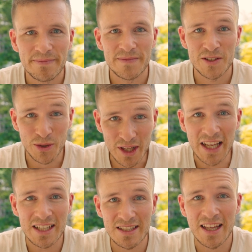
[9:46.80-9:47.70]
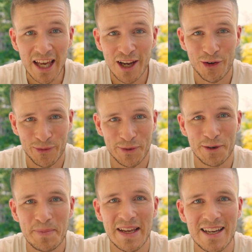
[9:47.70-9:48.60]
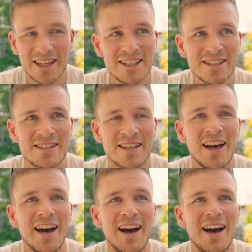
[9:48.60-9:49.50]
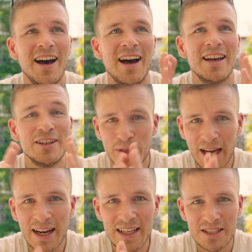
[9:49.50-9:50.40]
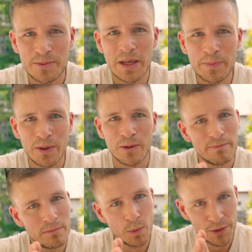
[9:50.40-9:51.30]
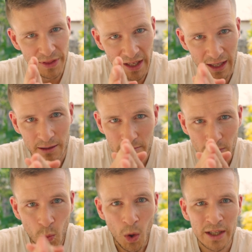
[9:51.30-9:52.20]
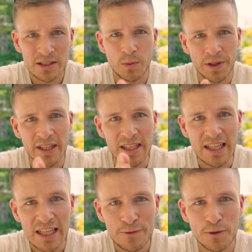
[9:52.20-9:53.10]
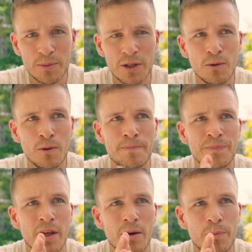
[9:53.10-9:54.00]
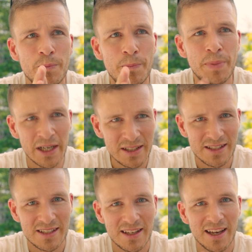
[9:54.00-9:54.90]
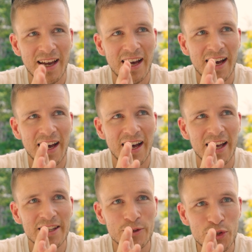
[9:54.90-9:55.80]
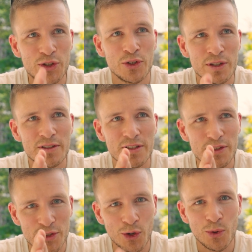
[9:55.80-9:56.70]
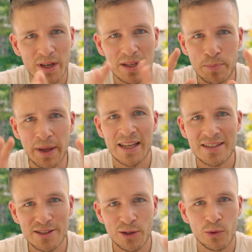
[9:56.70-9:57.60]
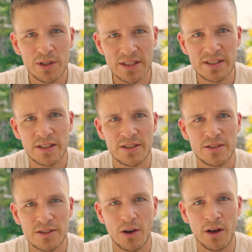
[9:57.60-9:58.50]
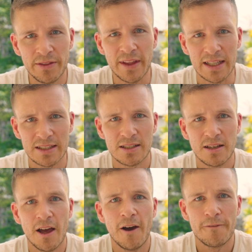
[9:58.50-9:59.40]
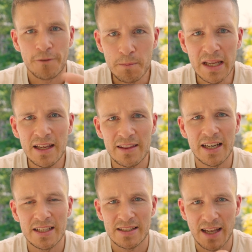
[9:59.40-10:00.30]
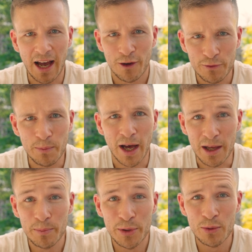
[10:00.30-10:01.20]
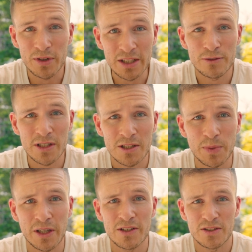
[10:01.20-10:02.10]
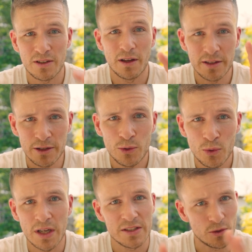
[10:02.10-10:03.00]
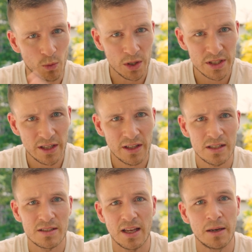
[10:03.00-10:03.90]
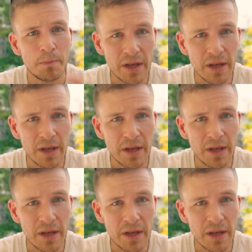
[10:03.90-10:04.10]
So the lesson here for me is, you can ask people what they want, what they need from you, but you shouldn't solely base your decisions on that. For me, that is out of my pure interest, because you, as you're watching this, and